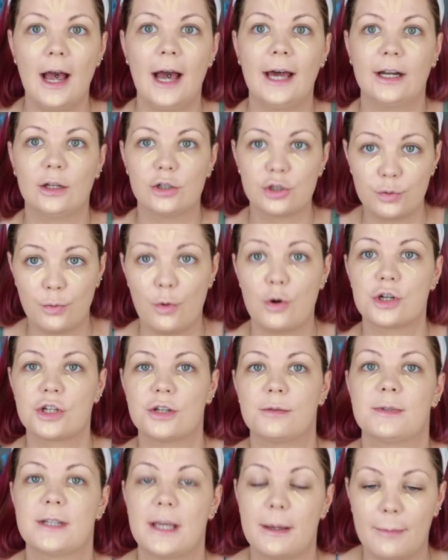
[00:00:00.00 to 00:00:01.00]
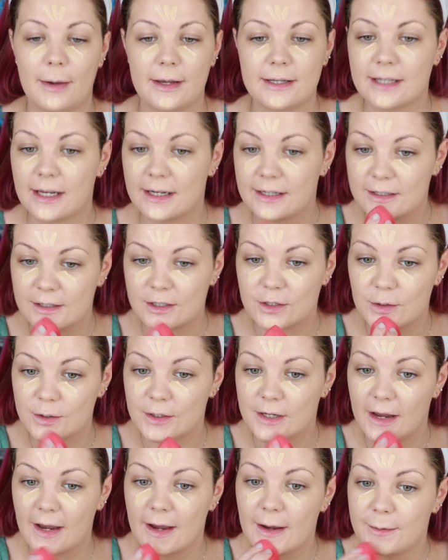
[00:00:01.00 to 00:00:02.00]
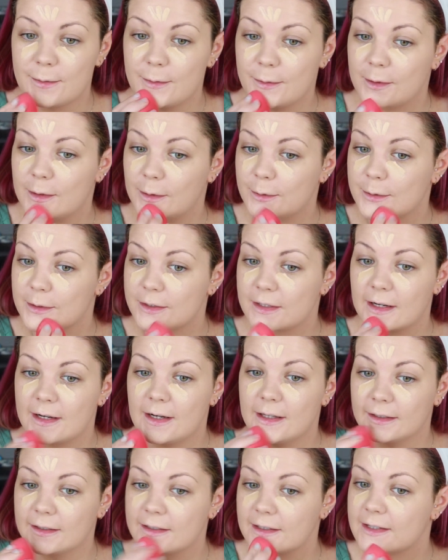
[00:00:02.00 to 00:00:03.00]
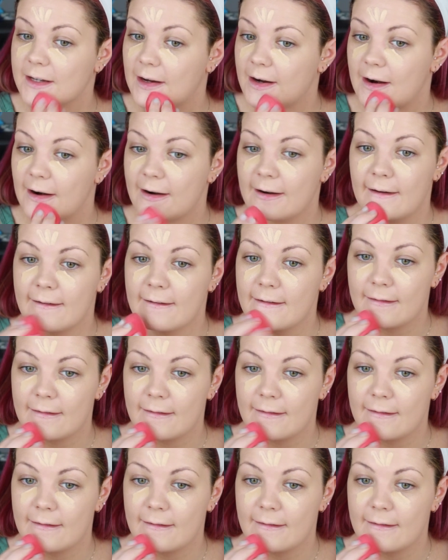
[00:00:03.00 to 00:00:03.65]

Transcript: and I'll swatch them side by side to show you how close the colours are.